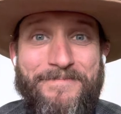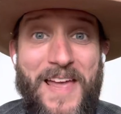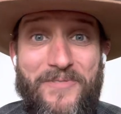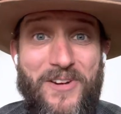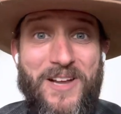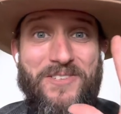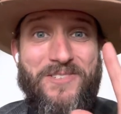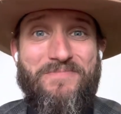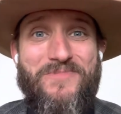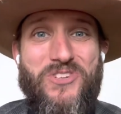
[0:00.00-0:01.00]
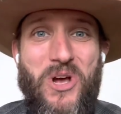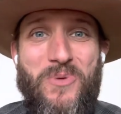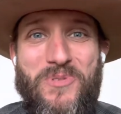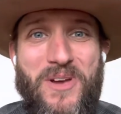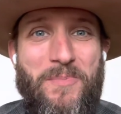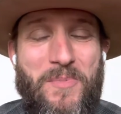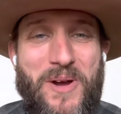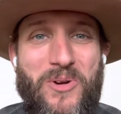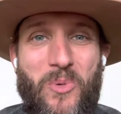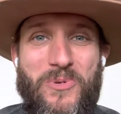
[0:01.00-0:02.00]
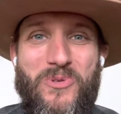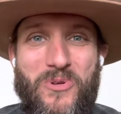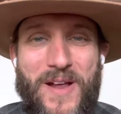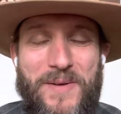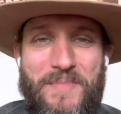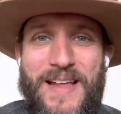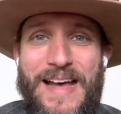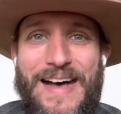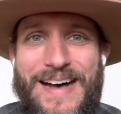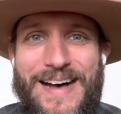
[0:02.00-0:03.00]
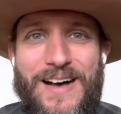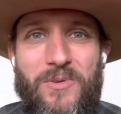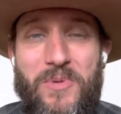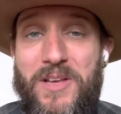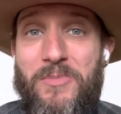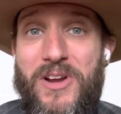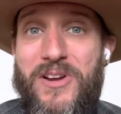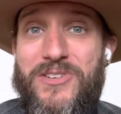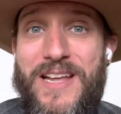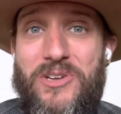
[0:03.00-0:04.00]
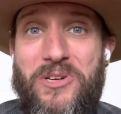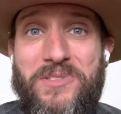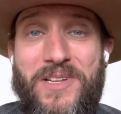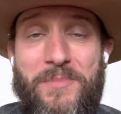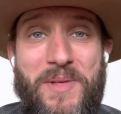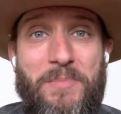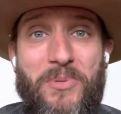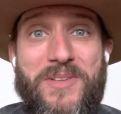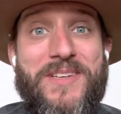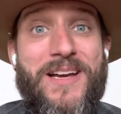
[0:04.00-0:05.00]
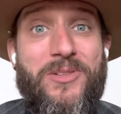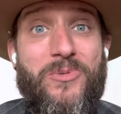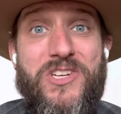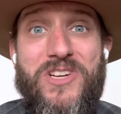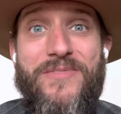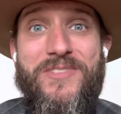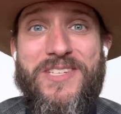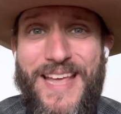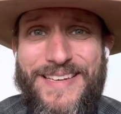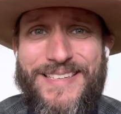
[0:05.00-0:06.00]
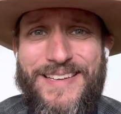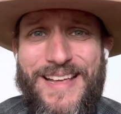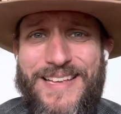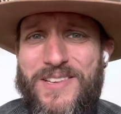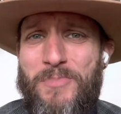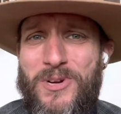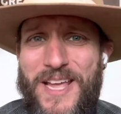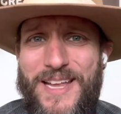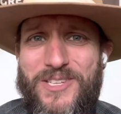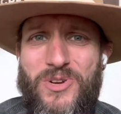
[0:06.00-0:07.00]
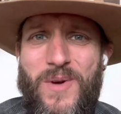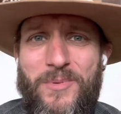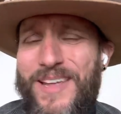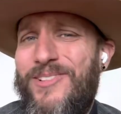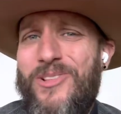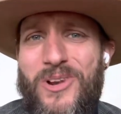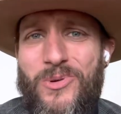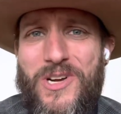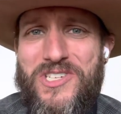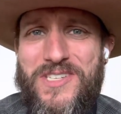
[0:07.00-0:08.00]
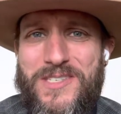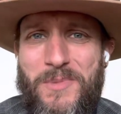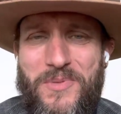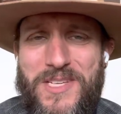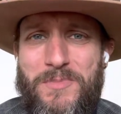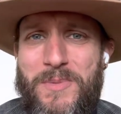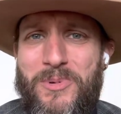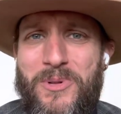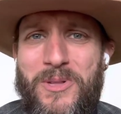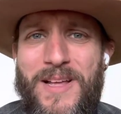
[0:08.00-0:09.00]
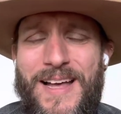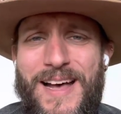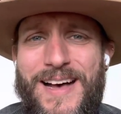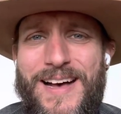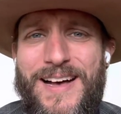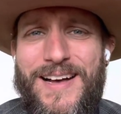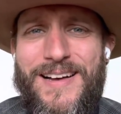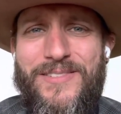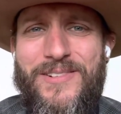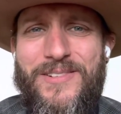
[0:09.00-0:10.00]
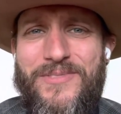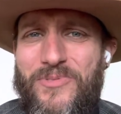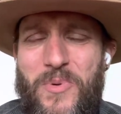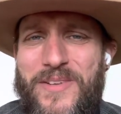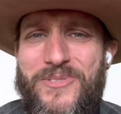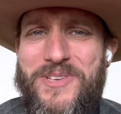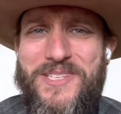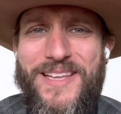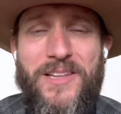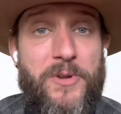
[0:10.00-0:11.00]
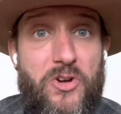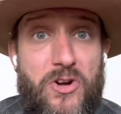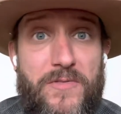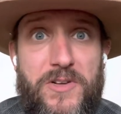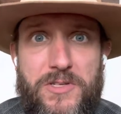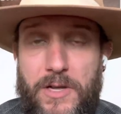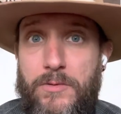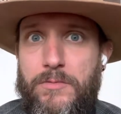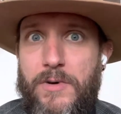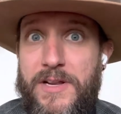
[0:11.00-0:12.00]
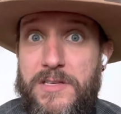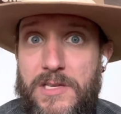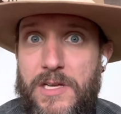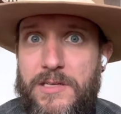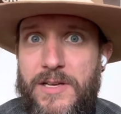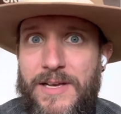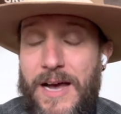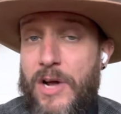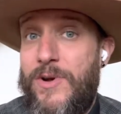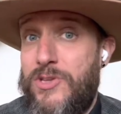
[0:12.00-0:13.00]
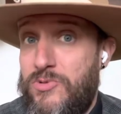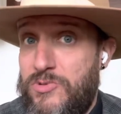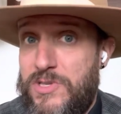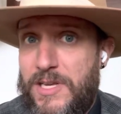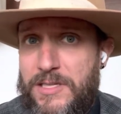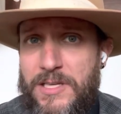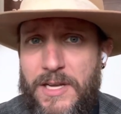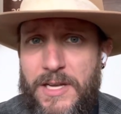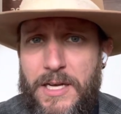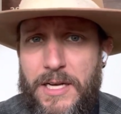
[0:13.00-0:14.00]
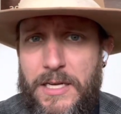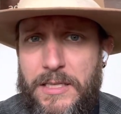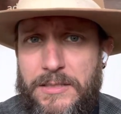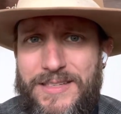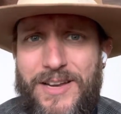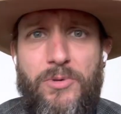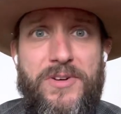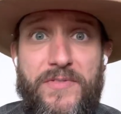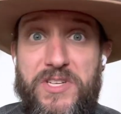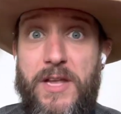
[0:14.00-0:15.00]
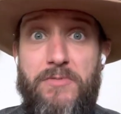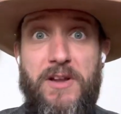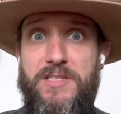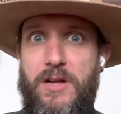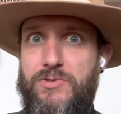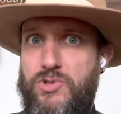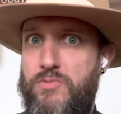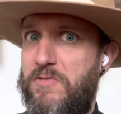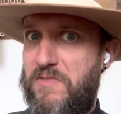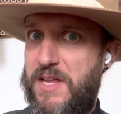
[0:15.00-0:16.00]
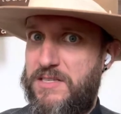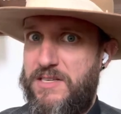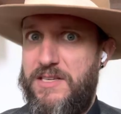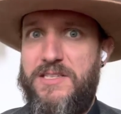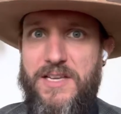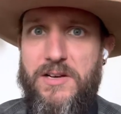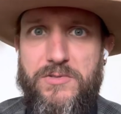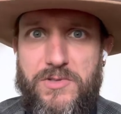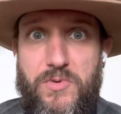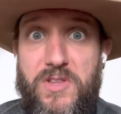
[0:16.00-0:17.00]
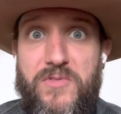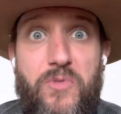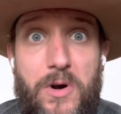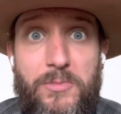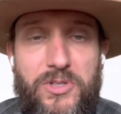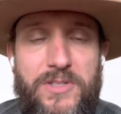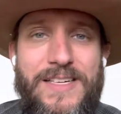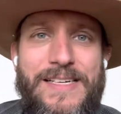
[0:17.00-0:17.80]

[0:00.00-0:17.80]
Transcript: Hey friends, Sean with Young Happy Married. Hope you're doing great. Want to come on here today and talk a little bit about the declaration of intent as it pertains to your wedding. We get a lot of questions about this. People, for whatever reason, get a little bit nervous or like, what is it? How do I use it? Declaration of intent, right? Sounds super fancy, sounds really formal,